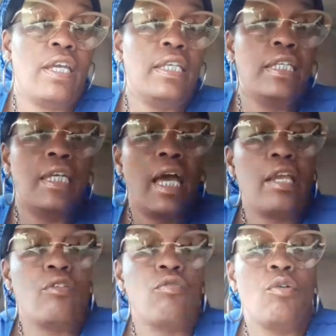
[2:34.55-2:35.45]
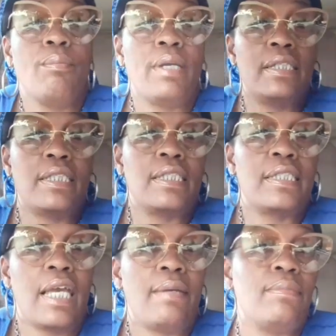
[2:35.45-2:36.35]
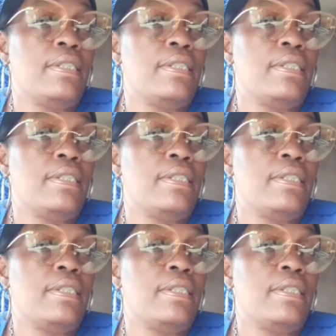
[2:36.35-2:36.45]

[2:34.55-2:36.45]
any kind of romantic type